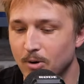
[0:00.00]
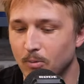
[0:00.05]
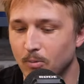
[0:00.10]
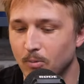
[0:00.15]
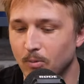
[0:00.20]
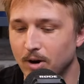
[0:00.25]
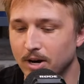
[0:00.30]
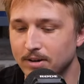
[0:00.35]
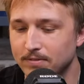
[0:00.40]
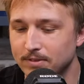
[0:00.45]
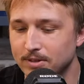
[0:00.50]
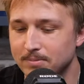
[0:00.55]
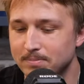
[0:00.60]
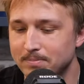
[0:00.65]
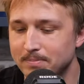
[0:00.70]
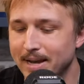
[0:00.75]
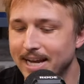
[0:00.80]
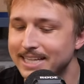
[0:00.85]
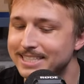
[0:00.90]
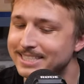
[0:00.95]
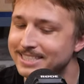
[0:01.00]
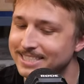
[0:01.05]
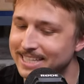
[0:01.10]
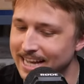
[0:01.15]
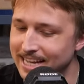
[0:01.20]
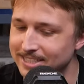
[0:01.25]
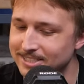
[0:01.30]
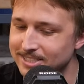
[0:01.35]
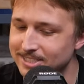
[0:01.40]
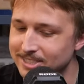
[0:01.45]
One of them makes
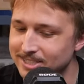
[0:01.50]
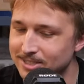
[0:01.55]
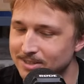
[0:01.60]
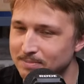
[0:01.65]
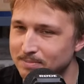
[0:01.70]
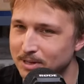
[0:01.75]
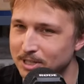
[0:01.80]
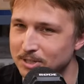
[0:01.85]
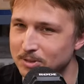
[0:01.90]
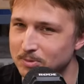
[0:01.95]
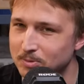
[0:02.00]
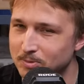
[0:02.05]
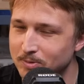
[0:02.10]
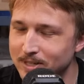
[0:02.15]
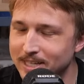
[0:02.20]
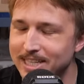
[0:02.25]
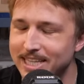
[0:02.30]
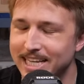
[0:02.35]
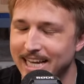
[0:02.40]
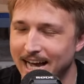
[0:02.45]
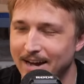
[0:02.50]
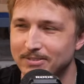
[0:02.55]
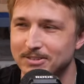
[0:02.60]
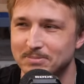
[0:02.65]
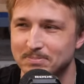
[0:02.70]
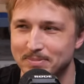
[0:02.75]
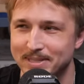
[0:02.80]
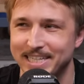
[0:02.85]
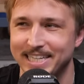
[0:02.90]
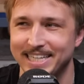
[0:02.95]
sense, but you really have
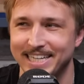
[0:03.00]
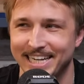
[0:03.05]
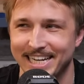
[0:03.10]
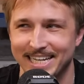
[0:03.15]
to be